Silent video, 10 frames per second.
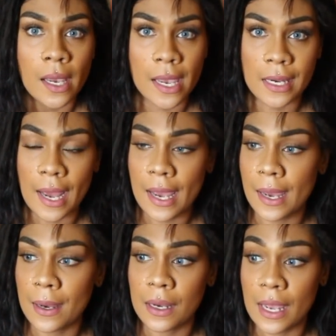and
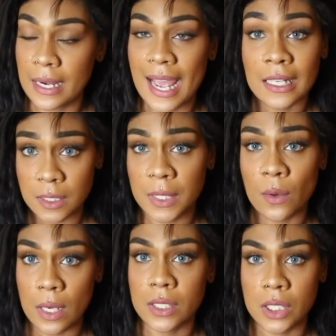uh, and ask me
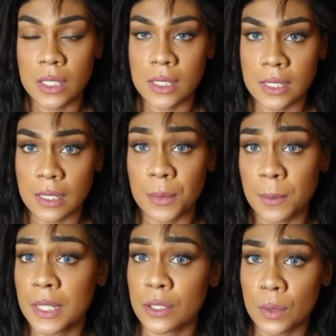questions because I'm gonna
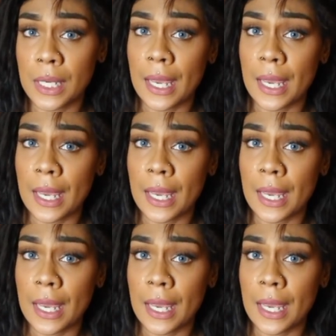be doing